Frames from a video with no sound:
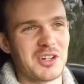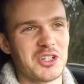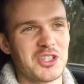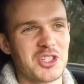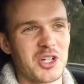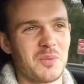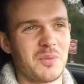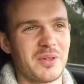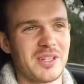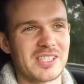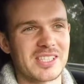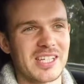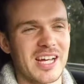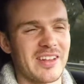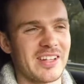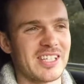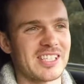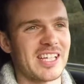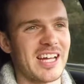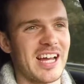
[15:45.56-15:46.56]
good job with this
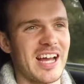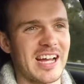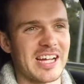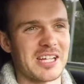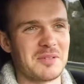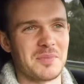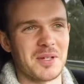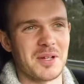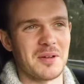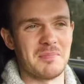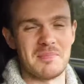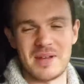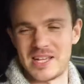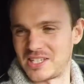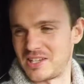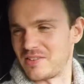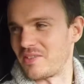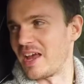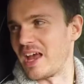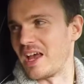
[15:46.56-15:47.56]
car. This car can be a
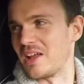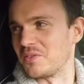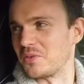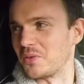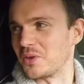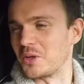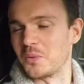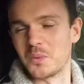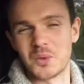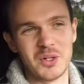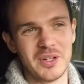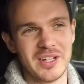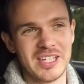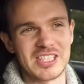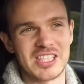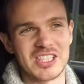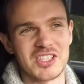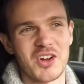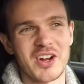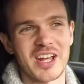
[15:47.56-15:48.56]
massive handful. You wouldn't.
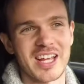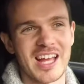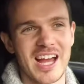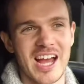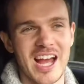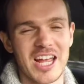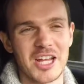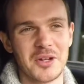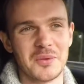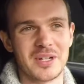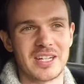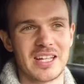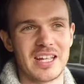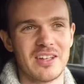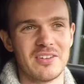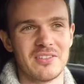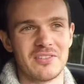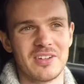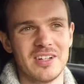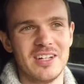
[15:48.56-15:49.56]
This is not a car you would
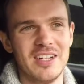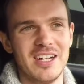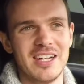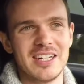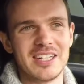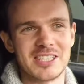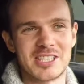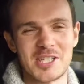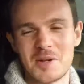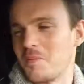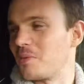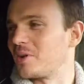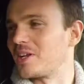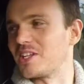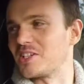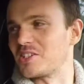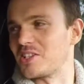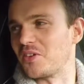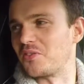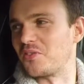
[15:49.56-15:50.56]
give to somebody
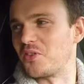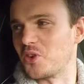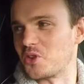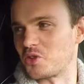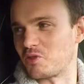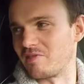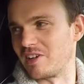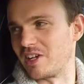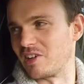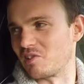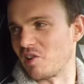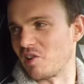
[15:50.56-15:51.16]
as their first rear